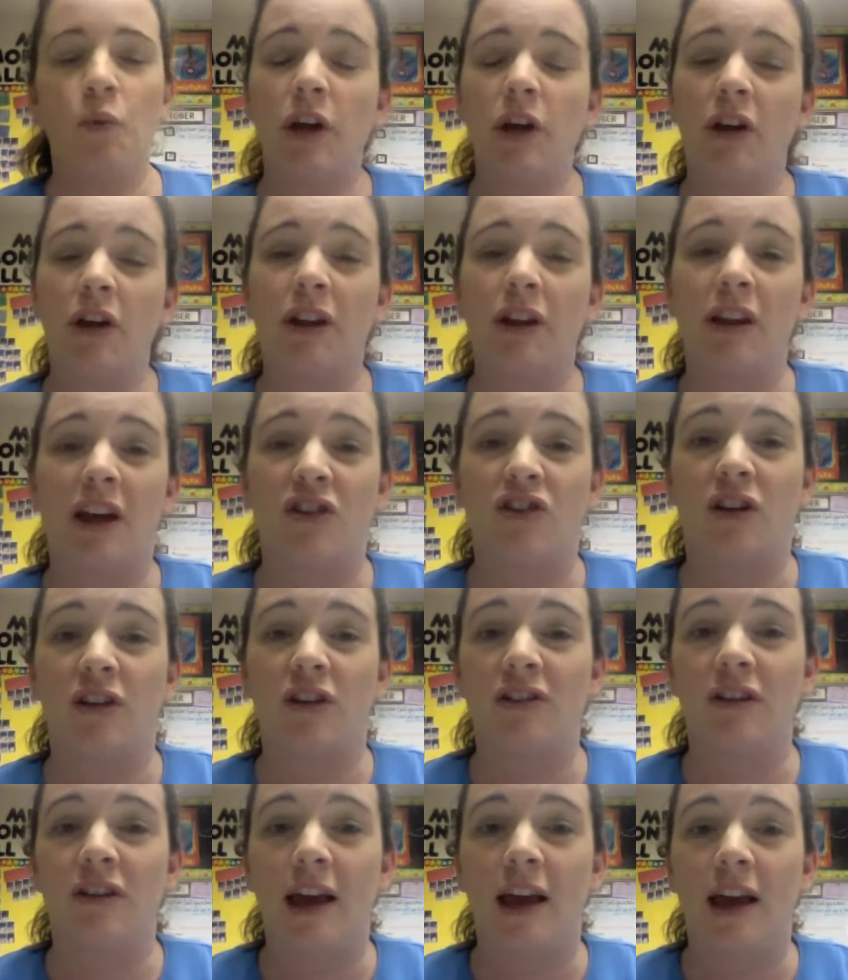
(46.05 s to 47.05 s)
We know
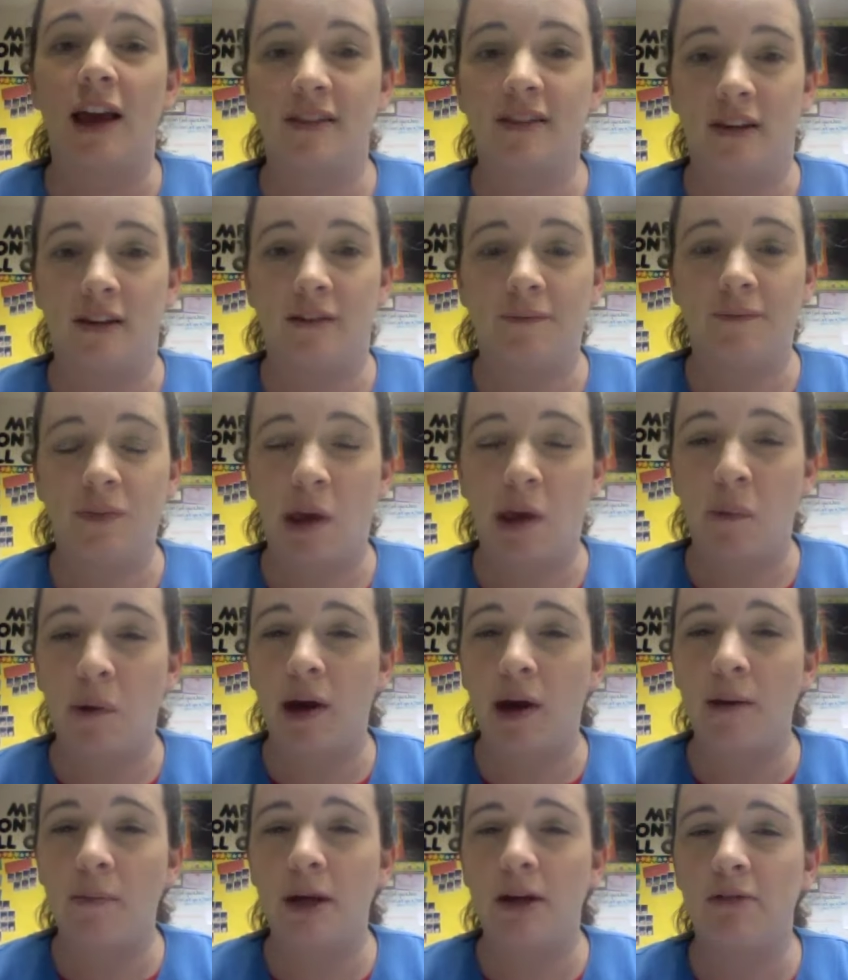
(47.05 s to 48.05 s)
electrons are lazy. They
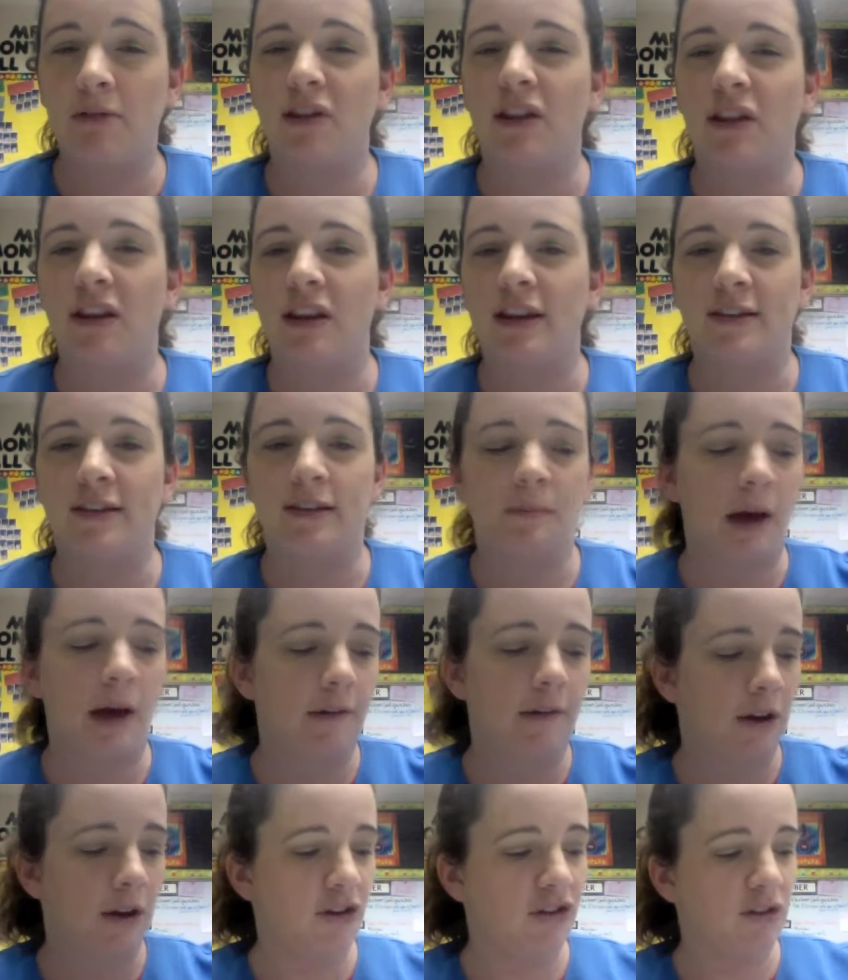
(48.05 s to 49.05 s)
want to be where the least
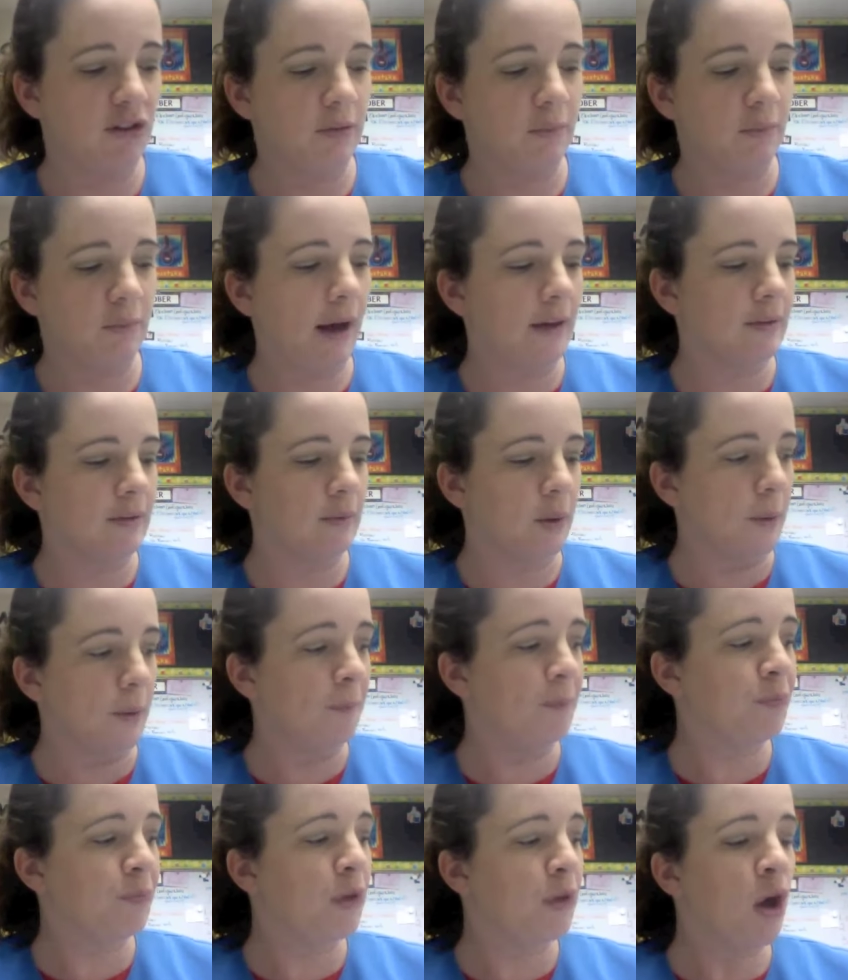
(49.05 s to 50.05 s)
amount of energy is possible.